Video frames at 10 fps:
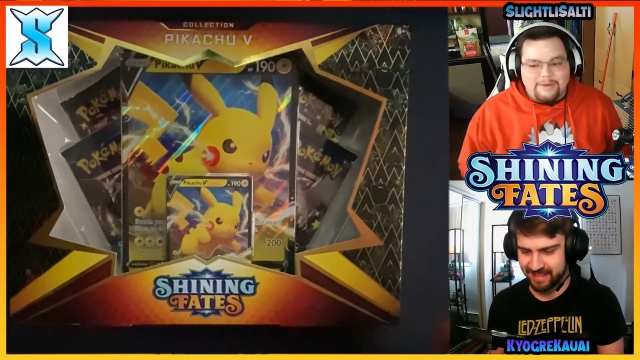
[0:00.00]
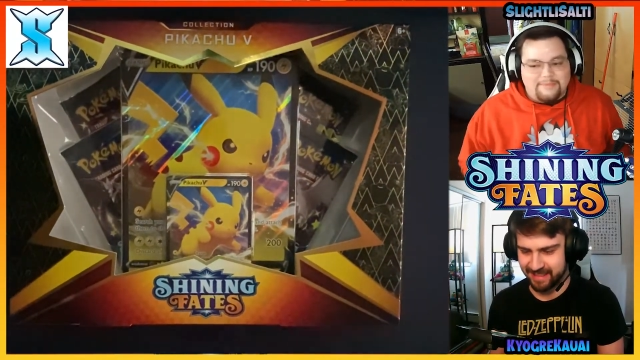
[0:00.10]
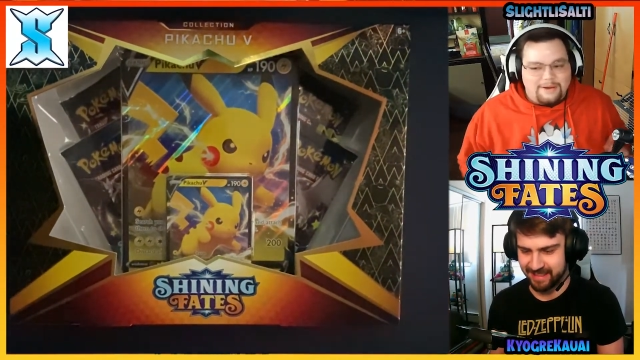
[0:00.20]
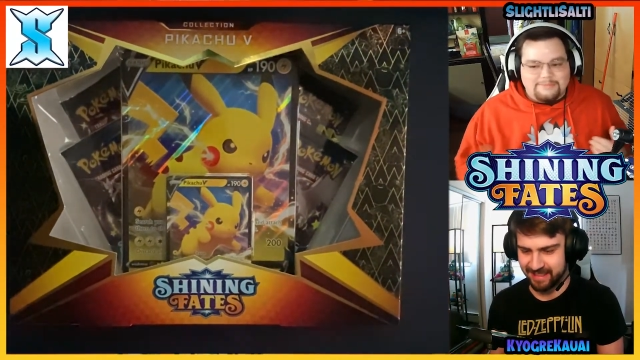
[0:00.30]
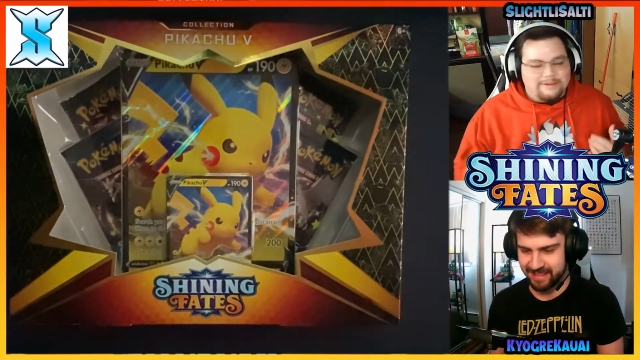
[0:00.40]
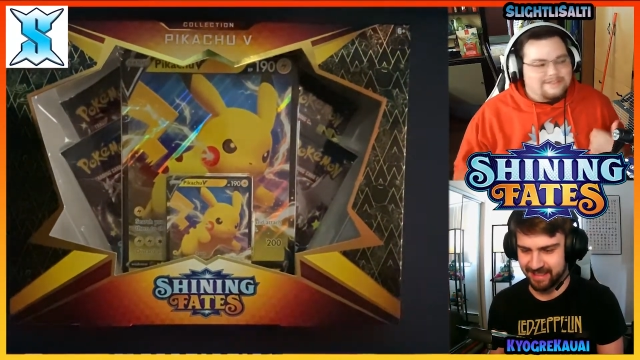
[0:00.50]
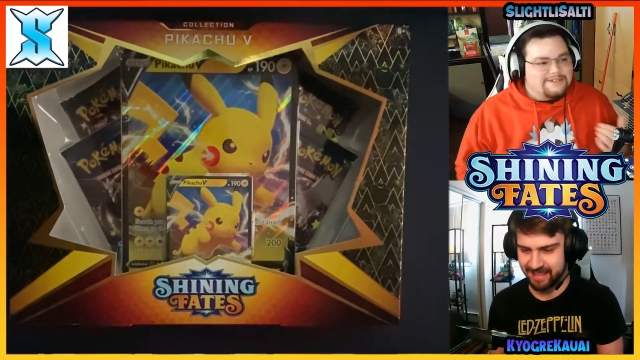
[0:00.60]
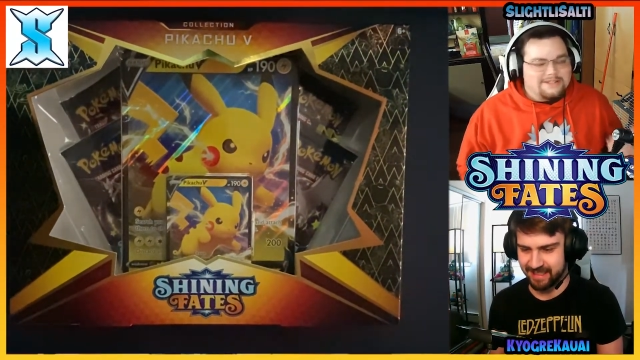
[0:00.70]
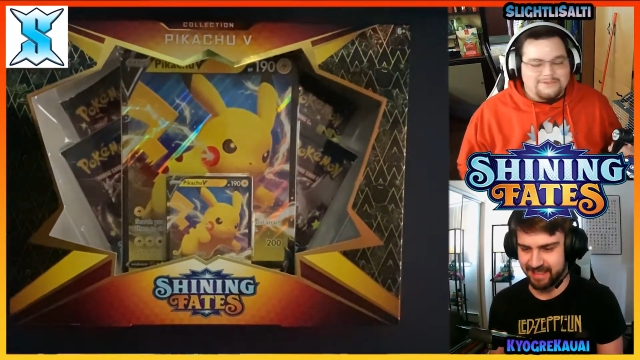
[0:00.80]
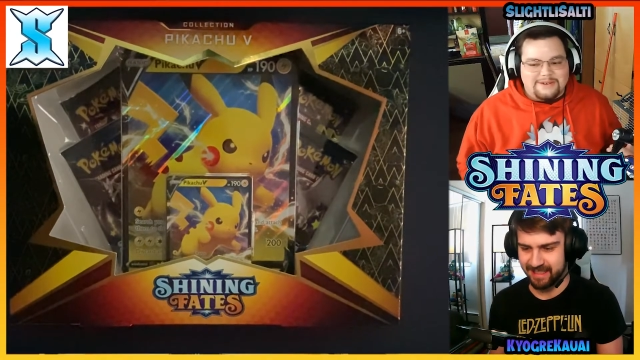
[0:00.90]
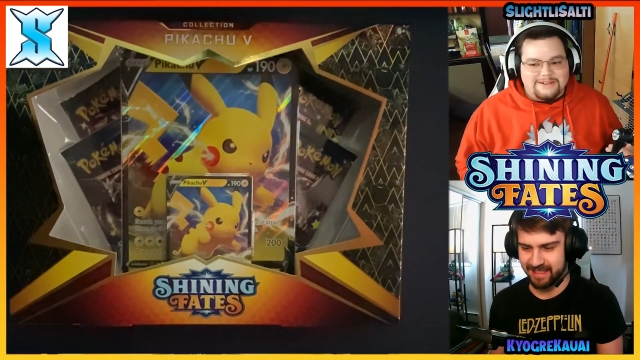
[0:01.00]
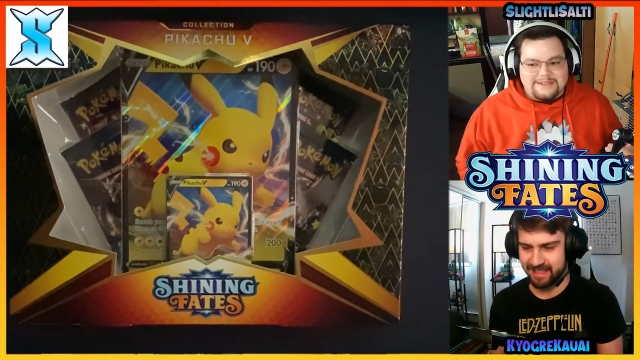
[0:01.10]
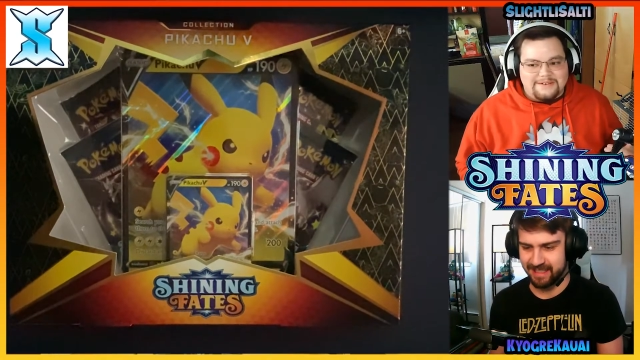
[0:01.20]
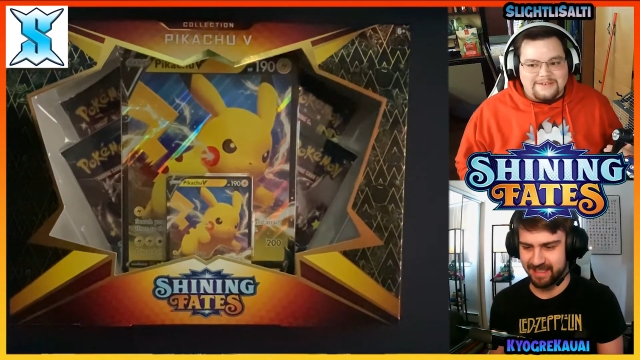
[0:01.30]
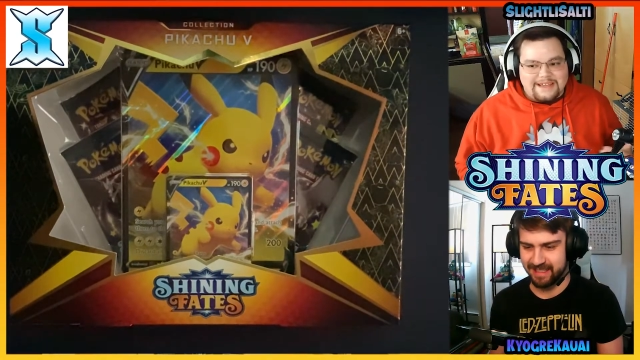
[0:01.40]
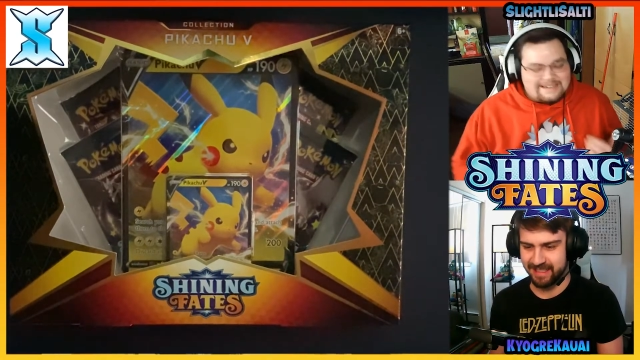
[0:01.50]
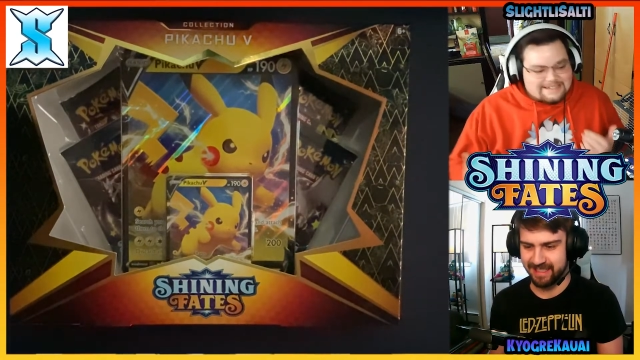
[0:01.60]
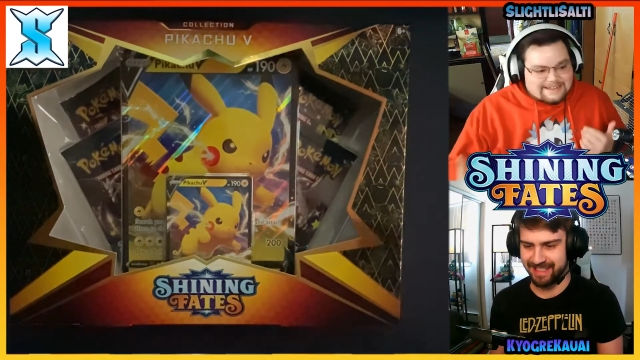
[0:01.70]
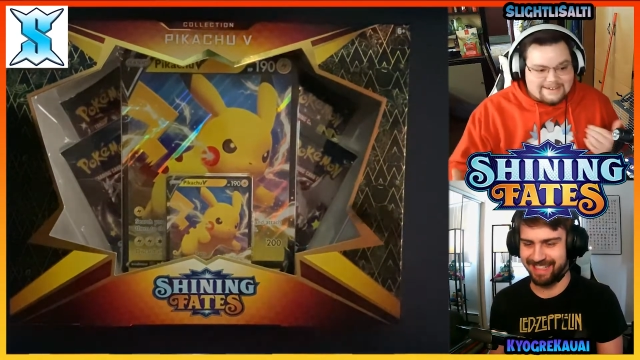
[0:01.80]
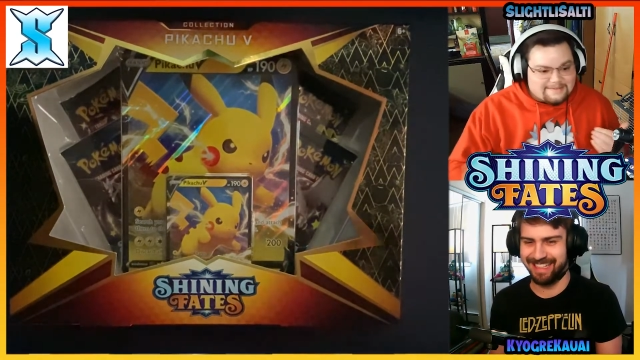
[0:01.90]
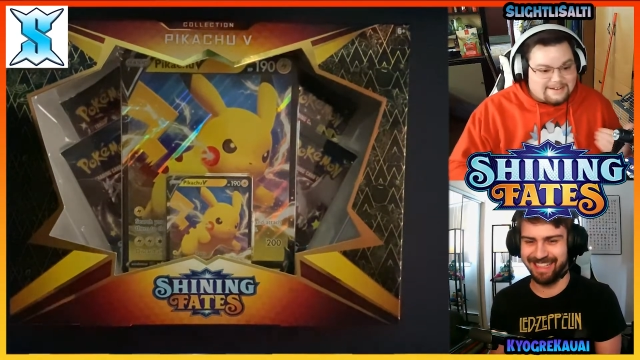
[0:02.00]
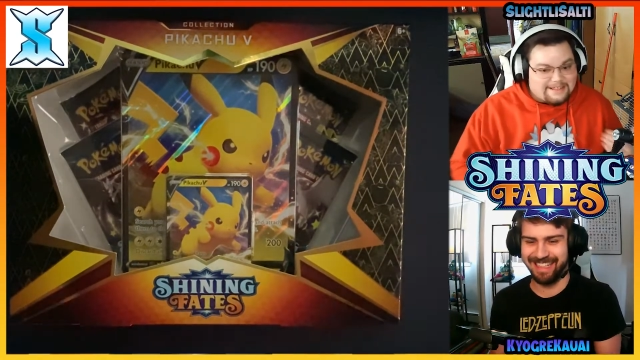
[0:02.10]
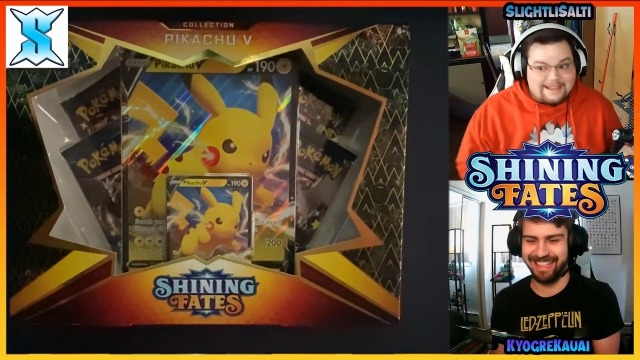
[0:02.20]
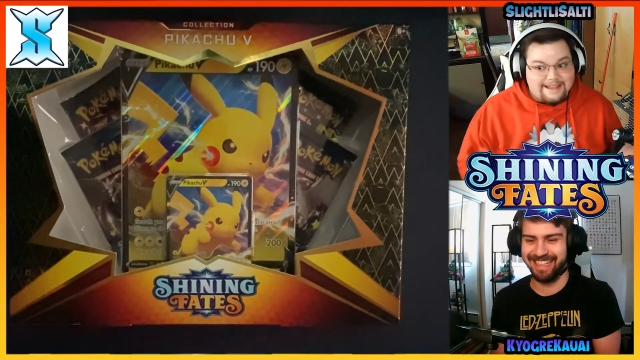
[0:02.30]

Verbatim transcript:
Speaker 1: post pictures on Twitter, so we hit each other up. We are like,